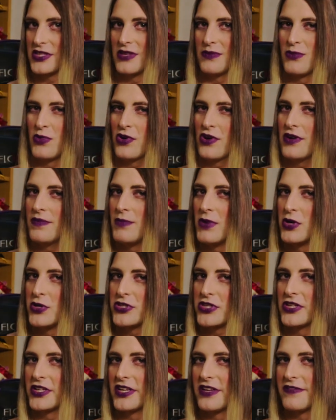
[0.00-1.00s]
the more
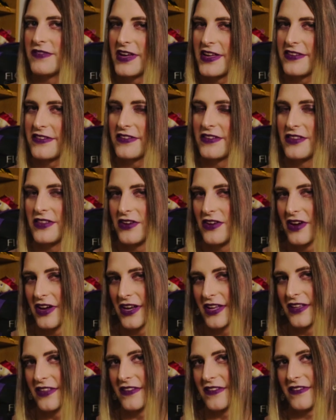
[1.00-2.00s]
emotionally invested the
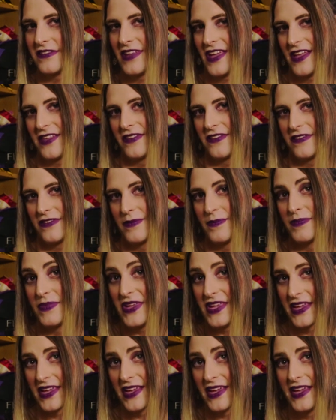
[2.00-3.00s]
audience tends to
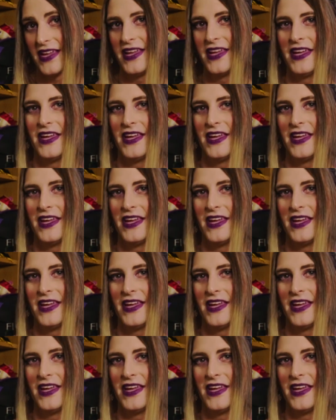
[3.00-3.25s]
be,